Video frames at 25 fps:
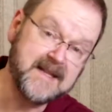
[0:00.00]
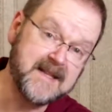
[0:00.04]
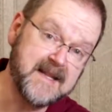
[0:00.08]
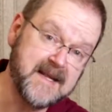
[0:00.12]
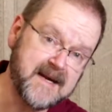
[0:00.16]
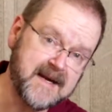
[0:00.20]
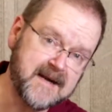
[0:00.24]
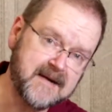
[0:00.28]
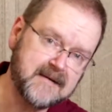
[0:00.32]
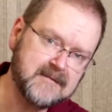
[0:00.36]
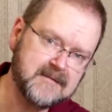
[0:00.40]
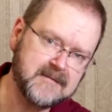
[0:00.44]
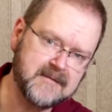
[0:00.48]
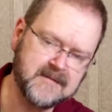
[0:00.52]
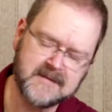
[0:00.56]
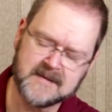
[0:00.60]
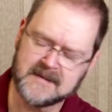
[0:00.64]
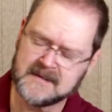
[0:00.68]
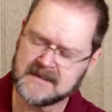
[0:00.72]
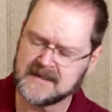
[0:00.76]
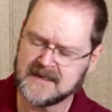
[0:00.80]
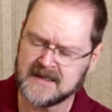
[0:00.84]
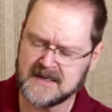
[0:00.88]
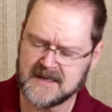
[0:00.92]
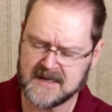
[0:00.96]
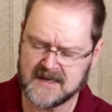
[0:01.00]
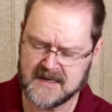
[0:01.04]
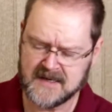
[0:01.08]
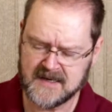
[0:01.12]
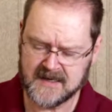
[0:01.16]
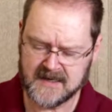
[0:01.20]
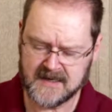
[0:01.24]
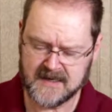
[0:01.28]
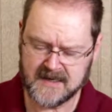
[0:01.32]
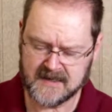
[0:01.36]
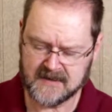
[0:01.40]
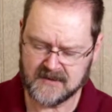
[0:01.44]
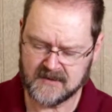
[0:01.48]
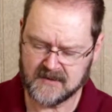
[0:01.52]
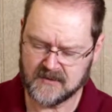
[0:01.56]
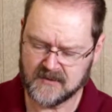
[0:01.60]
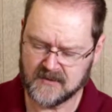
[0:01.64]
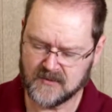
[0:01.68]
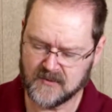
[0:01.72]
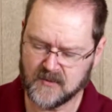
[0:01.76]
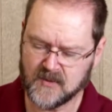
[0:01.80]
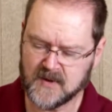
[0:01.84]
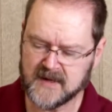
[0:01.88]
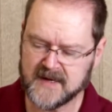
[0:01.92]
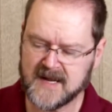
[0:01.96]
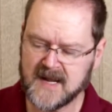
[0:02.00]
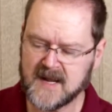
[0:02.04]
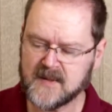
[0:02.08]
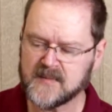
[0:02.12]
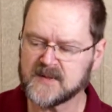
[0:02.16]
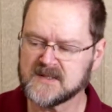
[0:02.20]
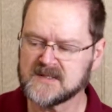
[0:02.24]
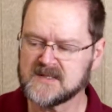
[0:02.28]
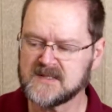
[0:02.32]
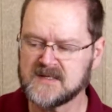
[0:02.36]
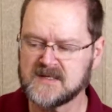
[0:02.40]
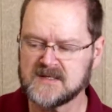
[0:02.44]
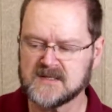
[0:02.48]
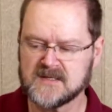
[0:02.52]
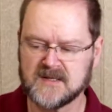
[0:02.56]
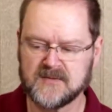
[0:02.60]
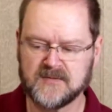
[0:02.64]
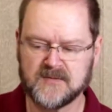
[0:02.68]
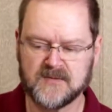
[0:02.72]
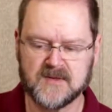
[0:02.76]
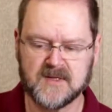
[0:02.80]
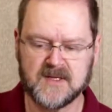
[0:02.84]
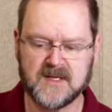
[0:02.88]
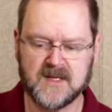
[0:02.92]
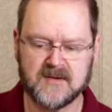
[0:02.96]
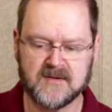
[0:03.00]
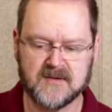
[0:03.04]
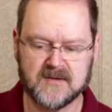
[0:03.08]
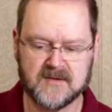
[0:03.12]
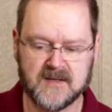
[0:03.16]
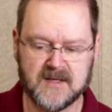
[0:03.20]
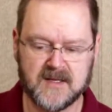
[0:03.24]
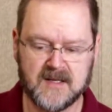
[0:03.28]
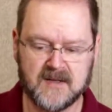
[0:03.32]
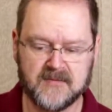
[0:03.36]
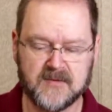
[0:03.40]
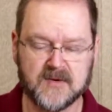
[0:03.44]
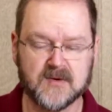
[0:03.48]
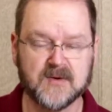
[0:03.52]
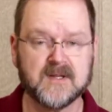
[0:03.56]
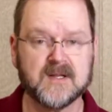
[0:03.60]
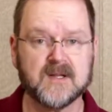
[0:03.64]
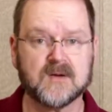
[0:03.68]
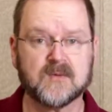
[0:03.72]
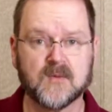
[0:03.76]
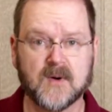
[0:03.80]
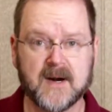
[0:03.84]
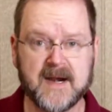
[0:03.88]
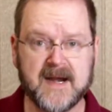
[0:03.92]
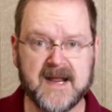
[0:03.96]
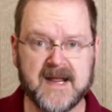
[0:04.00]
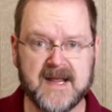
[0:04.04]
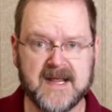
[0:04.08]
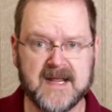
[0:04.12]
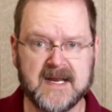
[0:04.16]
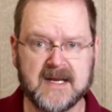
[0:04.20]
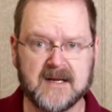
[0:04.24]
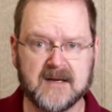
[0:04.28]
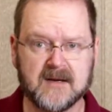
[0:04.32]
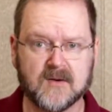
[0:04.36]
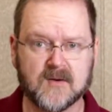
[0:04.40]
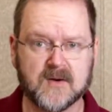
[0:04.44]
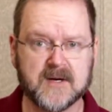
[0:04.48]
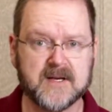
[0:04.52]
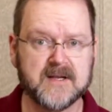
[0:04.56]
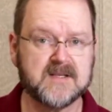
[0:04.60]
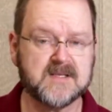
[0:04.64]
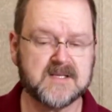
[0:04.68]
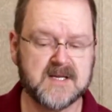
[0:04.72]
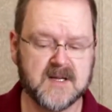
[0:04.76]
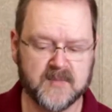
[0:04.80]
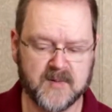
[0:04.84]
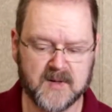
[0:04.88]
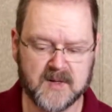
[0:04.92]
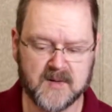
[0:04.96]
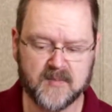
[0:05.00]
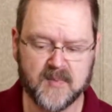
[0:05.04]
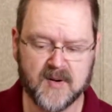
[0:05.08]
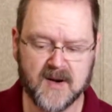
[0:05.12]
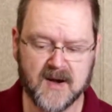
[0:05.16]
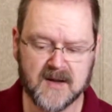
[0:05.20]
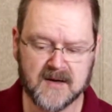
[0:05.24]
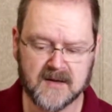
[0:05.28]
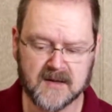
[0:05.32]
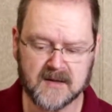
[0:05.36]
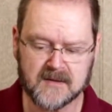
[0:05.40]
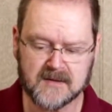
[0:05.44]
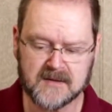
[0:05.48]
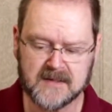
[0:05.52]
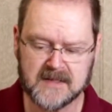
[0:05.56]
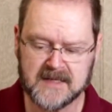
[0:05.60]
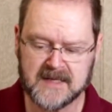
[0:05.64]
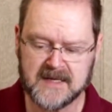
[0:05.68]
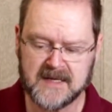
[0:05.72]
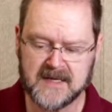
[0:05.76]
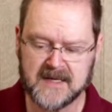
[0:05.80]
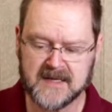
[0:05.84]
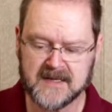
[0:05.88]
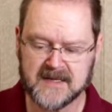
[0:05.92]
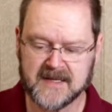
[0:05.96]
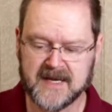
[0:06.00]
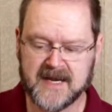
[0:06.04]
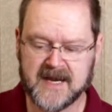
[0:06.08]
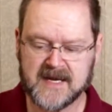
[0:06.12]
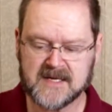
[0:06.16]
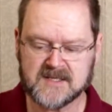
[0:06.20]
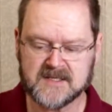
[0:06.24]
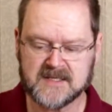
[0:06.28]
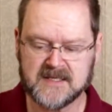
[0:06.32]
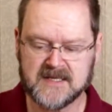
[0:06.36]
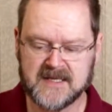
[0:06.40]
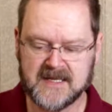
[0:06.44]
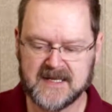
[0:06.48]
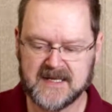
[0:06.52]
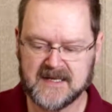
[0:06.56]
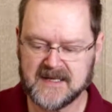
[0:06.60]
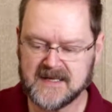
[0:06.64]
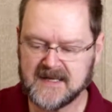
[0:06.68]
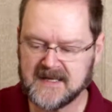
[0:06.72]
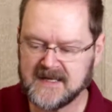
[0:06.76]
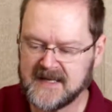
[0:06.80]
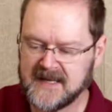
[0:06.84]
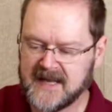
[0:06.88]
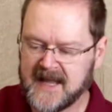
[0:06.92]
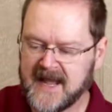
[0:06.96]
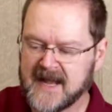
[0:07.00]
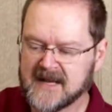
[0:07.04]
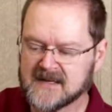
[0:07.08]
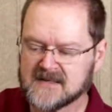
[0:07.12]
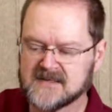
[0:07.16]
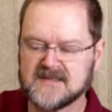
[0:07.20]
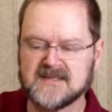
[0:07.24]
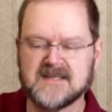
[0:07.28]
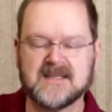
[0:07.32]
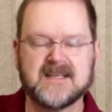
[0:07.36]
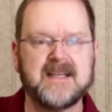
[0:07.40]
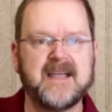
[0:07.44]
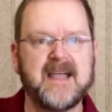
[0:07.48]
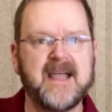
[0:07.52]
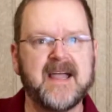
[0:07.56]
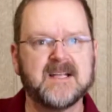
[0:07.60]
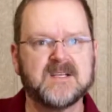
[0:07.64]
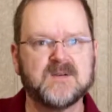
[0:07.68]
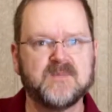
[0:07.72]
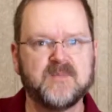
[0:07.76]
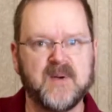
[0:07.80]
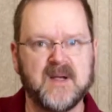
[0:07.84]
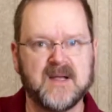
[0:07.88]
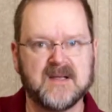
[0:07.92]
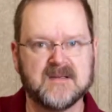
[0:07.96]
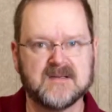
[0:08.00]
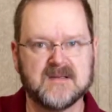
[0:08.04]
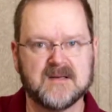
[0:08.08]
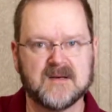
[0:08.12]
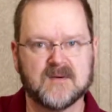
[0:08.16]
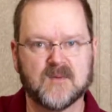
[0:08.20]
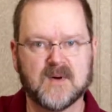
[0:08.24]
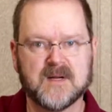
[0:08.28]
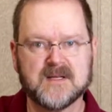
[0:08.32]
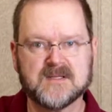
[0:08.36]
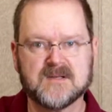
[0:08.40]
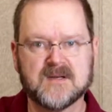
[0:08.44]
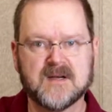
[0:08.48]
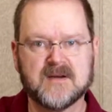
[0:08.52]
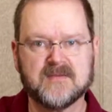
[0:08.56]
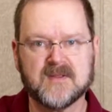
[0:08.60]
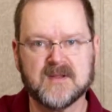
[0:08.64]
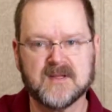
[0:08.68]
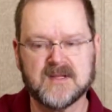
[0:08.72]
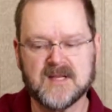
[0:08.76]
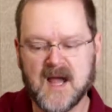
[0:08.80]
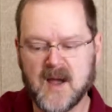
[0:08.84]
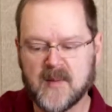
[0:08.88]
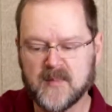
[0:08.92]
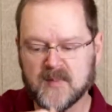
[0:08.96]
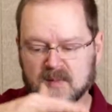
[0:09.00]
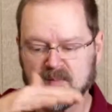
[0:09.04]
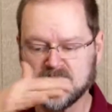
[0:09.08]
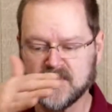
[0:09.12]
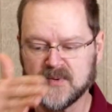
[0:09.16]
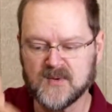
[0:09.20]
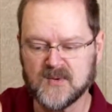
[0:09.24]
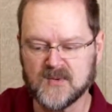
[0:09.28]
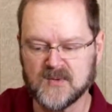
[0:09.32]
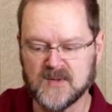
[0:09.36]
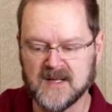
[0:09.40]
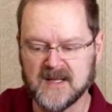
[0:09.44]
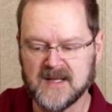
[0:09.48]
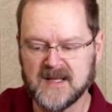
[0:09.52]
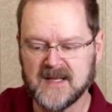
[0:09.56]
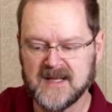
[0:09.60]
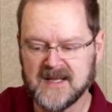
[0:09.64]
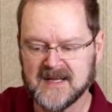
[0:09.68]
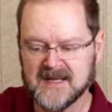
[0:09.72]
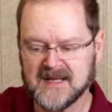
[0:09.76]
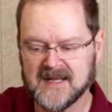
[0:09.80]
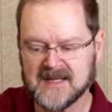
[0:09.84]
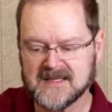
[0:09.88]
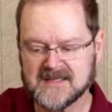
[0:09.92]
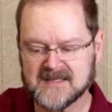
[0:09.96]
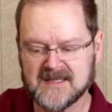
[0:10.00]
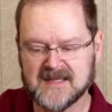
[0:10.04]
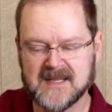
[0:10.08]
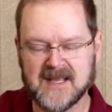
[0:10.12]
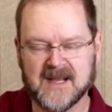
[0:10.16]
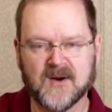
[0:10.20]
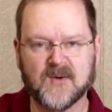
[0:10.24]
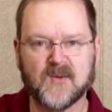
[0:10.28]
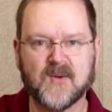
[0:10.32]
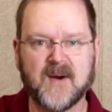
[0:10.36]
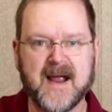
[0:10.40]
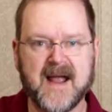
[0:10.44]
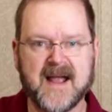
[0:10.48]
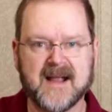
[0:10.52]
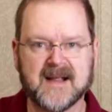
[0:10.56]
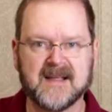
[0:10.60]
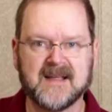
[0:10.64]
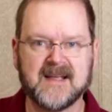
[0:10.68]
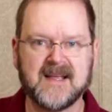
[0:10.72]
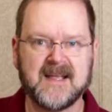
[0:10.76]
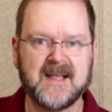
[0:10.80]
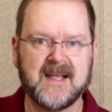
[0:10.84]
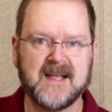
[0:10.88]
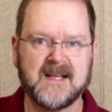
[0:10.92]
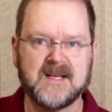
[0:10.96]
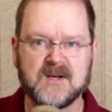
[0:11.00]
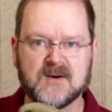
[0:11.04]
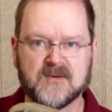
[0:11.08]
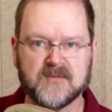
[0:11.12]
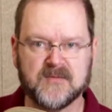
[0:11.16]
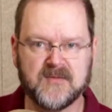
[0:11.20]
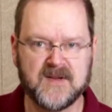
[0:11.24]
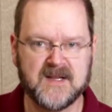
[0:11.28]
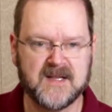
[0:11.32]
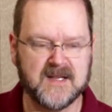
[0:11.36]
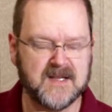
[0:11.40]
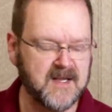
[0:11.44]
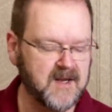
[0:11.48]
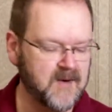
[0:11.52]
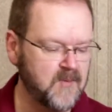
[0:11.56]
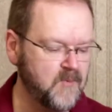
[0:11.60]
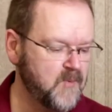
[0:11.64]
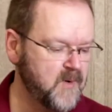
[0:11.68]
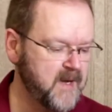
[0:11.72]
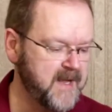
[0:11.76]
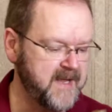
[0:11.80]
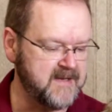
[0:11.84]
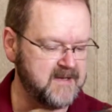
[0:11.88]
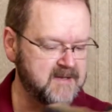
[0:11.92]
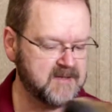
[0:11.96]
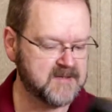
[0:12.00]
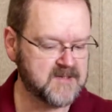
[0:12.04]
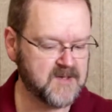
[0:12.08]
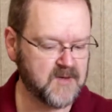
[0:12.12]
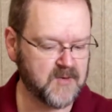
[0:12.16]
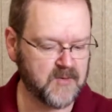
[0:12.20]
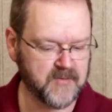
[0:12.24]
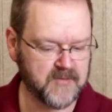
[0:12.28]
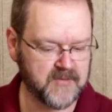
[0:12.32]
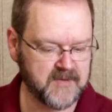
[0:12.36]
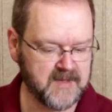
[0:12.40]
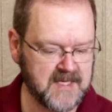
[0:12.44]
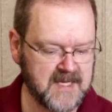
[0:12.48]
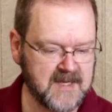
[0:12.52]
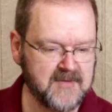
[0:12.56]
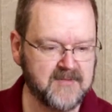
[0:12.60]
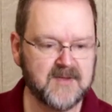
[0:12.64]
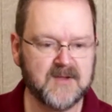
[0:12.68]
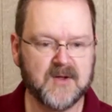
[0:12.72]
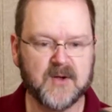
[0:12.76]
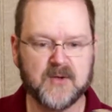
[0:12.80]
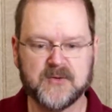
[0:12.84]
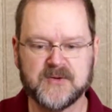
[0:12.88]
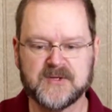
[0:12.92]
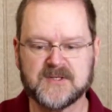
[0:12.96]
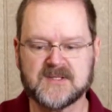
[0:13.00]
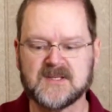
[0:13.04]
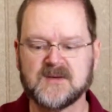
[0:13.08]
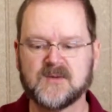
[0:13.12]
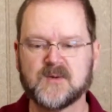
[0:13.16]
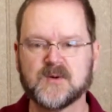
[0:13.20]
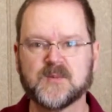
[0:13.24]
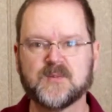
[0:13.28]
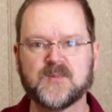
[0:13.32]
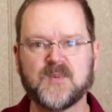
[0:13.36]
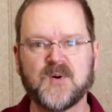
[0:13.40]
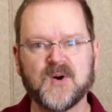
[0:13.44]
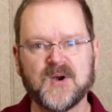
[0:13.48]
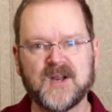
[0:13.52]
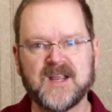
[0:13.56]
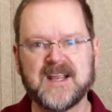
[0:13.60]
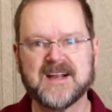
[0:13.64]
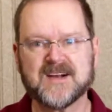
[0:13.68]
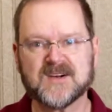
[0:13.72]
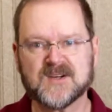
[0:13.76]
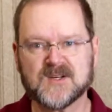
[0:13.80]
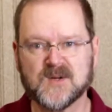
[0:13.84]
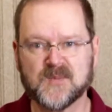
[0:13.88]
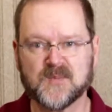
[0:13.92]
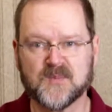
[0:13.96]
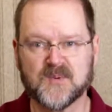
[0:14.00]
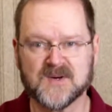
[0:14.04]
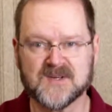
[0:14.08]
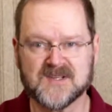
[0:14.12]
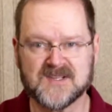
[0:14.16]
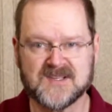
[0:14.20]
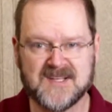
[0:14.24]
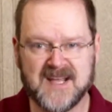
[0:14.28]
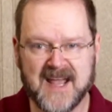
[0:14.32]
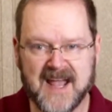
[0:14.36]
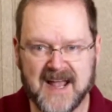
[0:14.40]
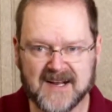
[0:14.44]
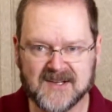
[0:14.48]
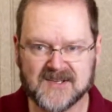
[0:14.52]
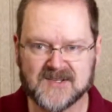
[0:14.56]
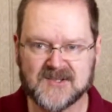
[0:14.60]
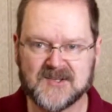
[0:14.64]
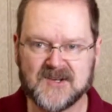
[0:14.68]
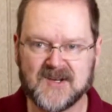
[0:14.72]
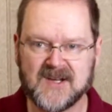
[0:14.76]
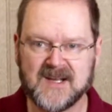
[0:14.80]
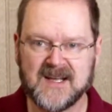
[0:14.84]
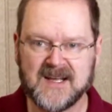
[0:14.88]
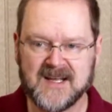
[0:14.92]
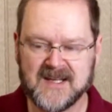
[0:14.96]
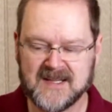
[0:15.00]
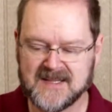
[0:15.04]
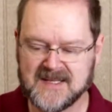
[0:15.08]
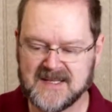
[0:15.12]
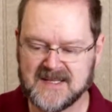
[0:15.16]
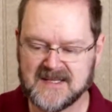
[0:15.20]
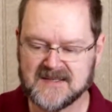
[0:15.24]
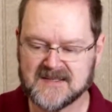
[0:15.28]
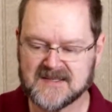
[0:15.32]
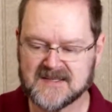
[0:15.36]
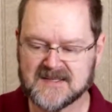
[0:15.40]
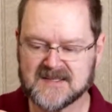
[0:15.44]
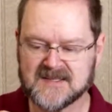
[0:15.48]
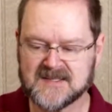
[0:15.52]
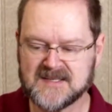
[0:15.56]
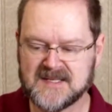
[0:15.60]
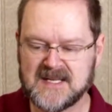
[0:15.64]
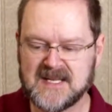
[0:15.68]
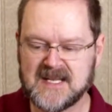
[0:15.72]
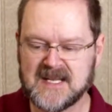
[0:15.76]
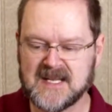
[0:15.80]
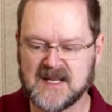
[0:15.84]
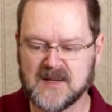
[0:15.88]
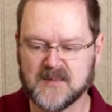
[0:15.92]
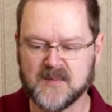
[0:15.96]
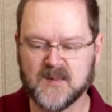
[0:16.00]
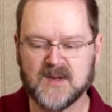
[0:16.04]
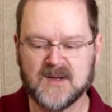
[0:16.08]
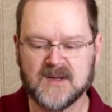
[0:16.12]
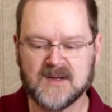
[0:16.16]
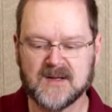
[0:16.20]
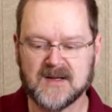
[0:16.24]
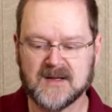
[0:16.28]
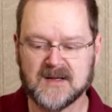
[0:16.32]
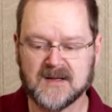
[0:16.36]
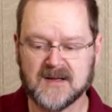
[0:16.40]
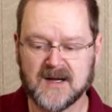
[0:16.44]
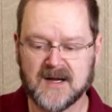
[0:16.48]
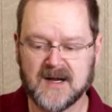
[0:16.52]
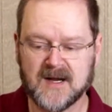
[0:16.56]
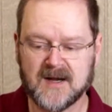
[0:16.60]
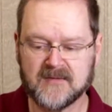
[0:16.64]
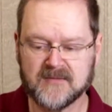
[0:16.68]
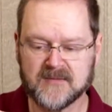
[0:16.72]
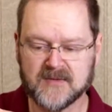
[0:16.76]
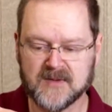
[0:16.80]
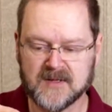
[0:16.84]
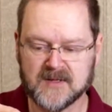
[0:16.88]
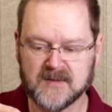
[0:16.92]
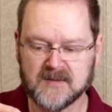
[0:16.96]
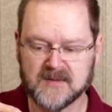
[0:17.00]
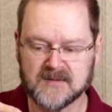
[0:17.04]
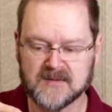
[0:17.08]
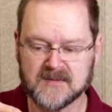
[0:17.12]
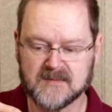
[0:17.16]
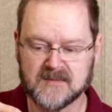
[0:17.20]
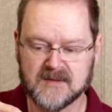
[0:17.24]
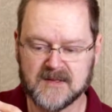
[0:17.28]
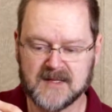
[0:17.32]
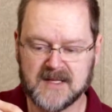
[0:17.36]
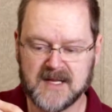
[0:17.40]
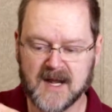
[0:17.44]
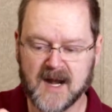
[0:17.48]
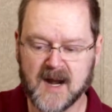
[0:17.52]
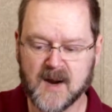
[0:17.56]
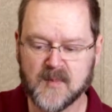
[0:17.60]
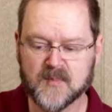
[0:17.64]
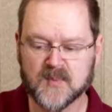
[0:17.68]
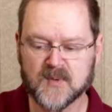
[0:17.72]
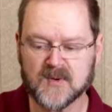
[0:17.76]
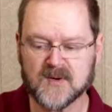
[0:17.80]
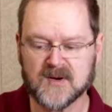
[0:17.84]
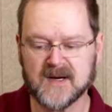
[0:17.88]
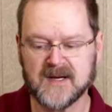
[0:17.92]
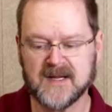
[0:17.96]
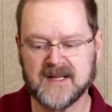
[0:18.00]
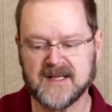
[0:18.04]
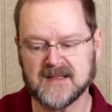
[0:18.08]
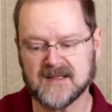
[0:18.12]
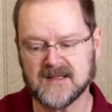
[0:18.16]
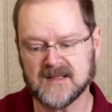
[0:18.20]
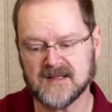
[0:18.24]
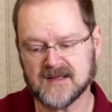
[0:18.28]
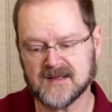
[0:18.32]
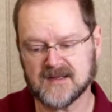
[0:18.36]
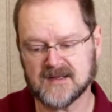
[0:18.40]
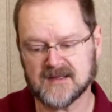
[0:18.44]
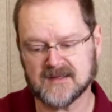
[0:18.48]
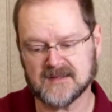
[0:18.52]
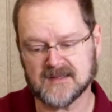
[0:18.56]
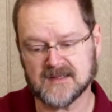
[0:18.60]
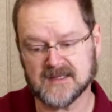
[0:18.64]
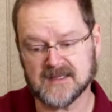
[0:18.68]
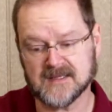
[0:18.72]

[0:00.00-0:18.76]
there. And what happens is if you're in the rain or you step in a puddle, that actually acts as a catch basin. It runs off the top of the boot, gets in that crack, and your feet get wet. So even though this thing was put here to protect the seam of the upper and the